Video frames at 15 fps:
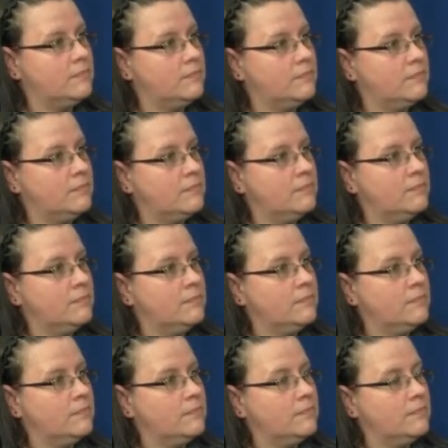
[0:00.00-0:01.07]

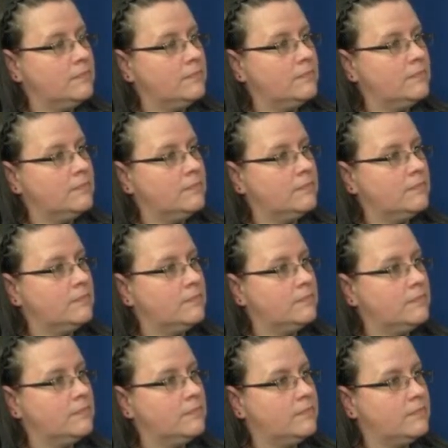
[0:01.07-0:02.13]

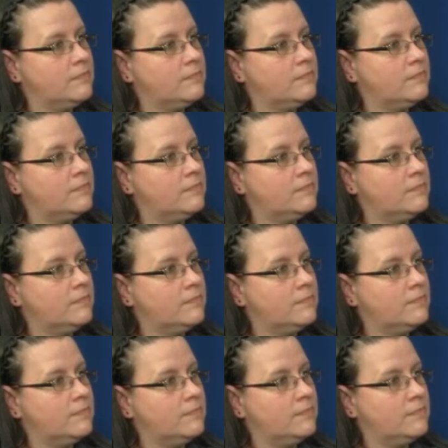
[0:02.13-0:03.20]

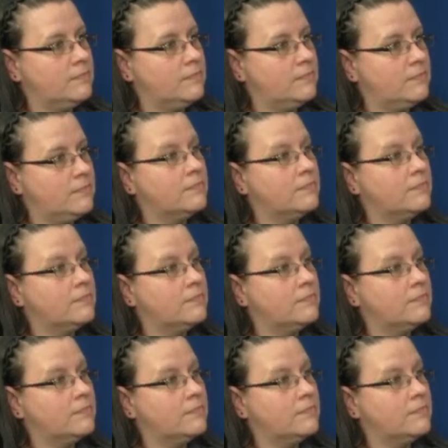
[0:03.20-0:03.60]
(silent)